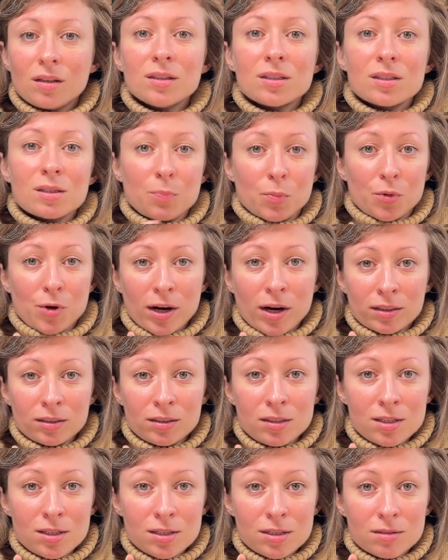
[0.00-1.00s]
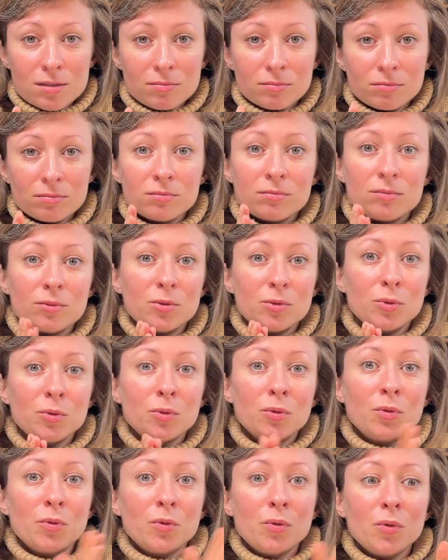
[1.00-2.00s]
a practice
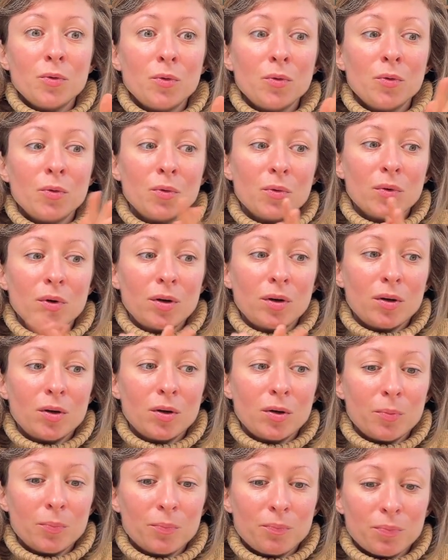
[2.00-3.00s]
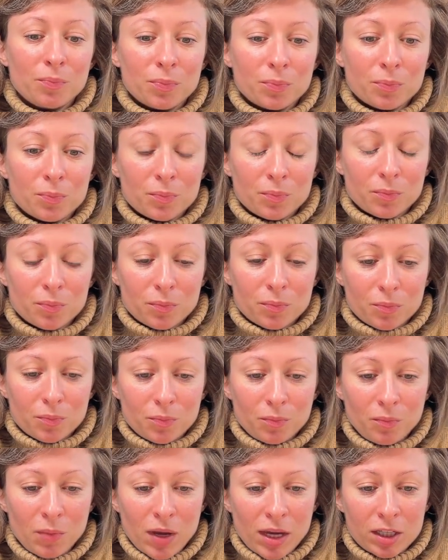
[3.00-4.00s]
to
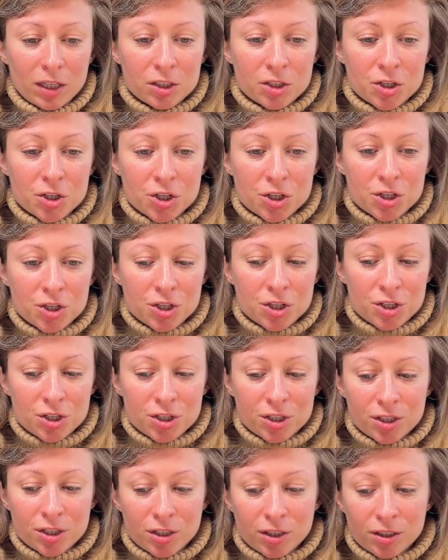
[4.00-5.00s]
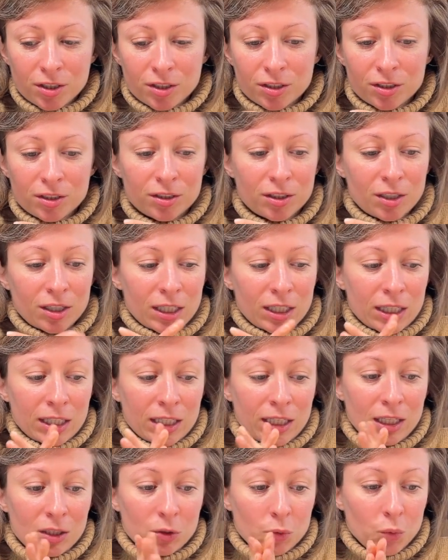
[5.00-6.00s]
make sure
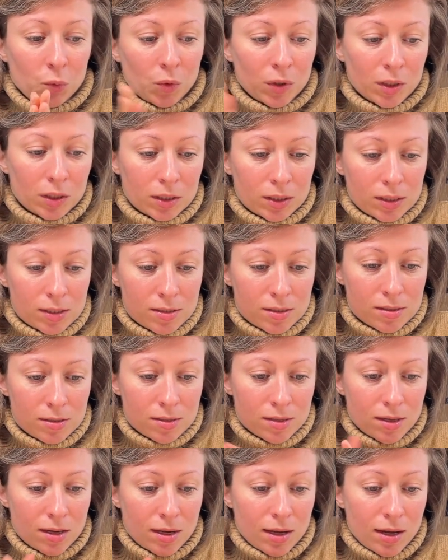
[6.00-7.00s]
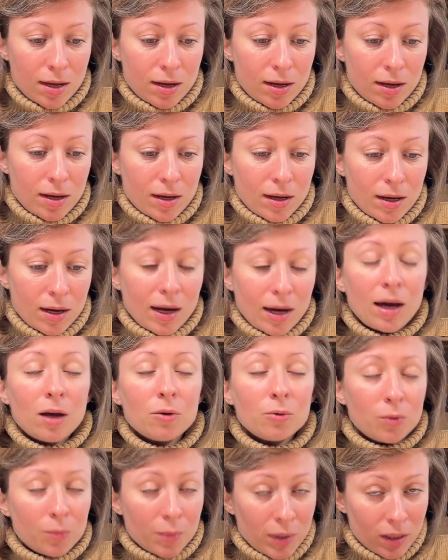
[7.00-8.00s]
it works. I
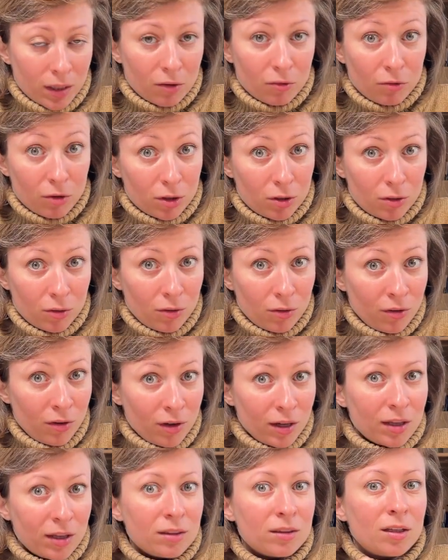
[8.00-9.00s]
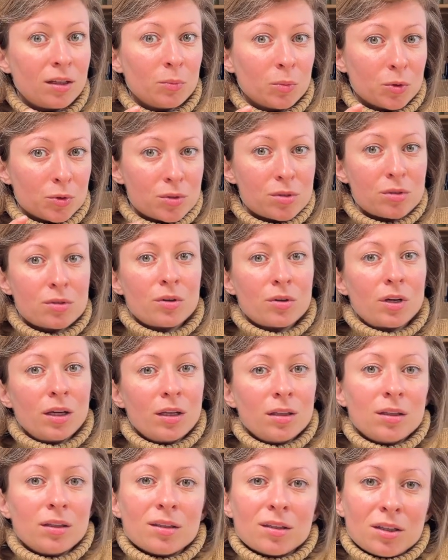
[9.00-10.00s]
will make a video and
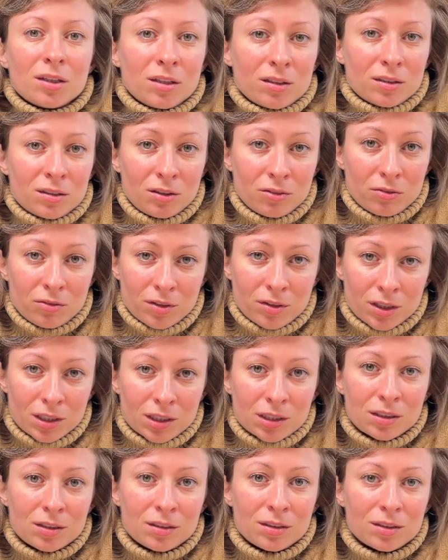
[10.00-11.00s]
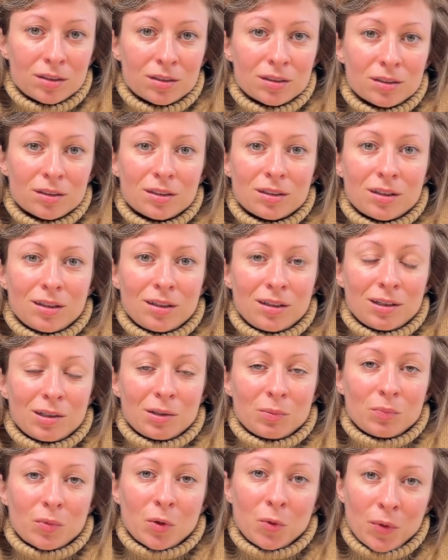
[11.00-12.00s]
demonstrate different
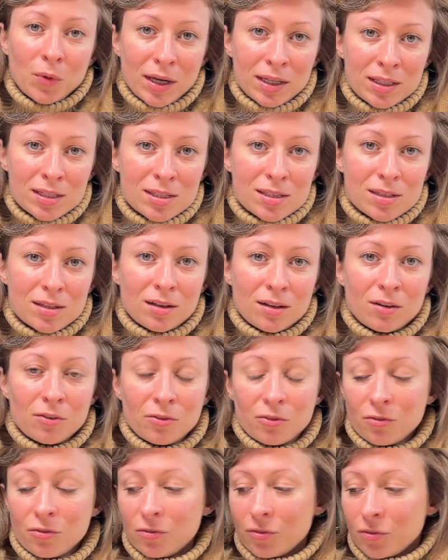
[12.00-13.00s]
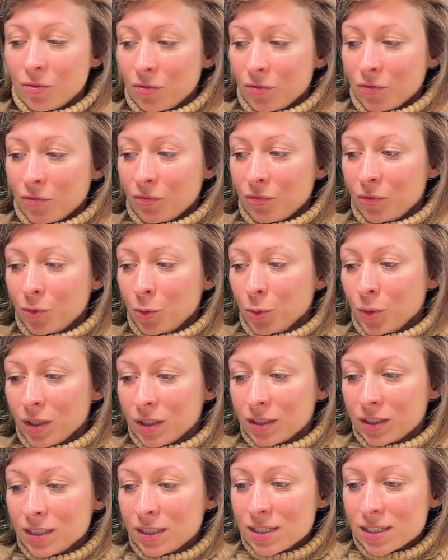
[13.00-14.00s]
ways of
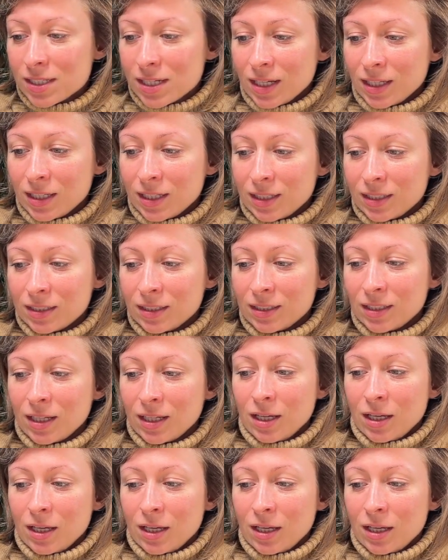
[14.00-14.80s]
doing this, and